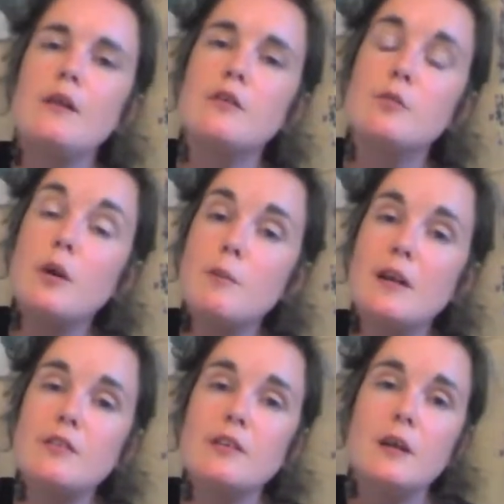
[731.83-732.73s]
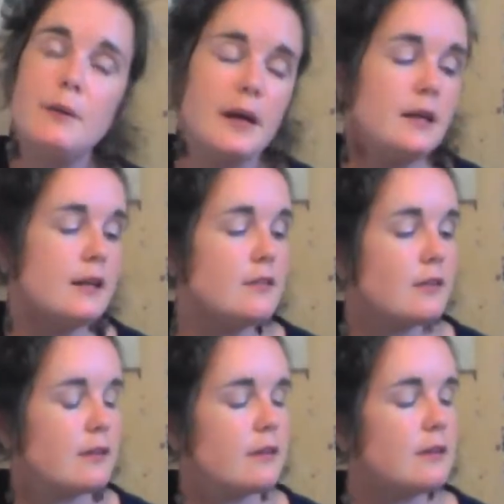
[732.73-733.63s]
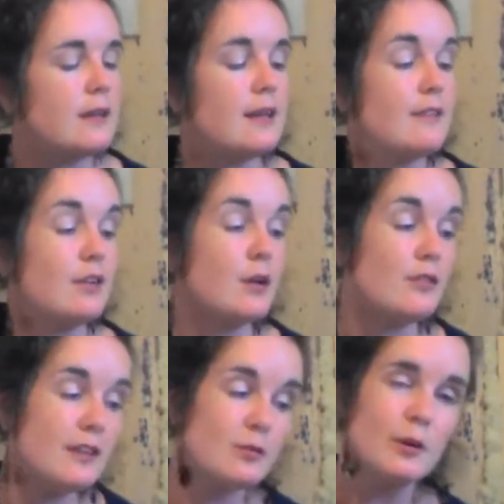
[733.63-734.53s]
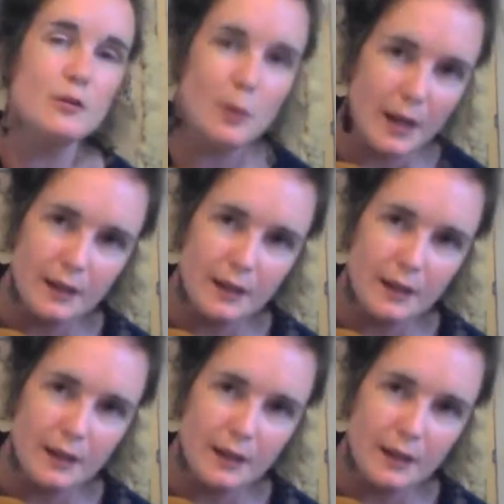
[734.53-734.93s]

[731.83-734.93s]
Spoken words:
because what I'm actually doing is, if I go to this one as well,